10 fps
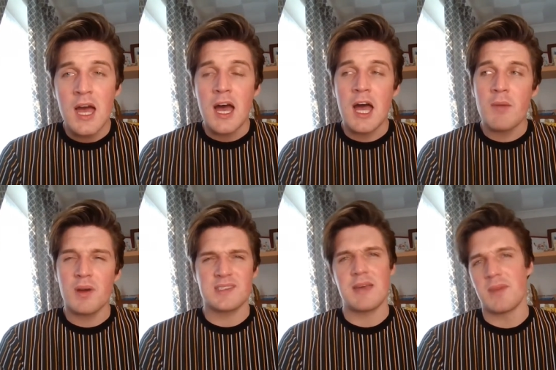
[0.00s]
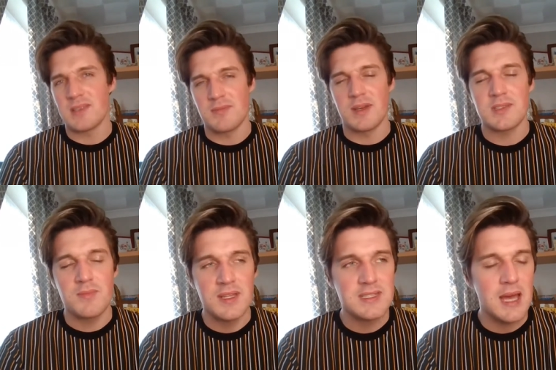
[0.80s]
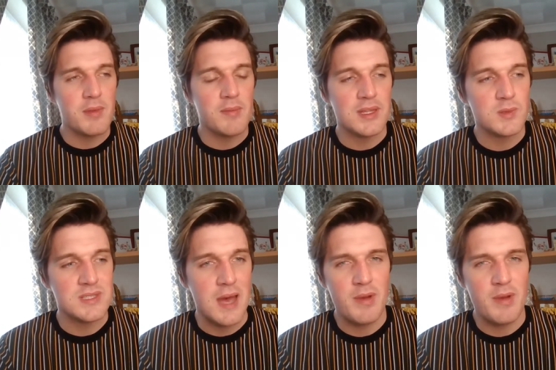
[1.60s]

um, I say months and months and months, how many months was it?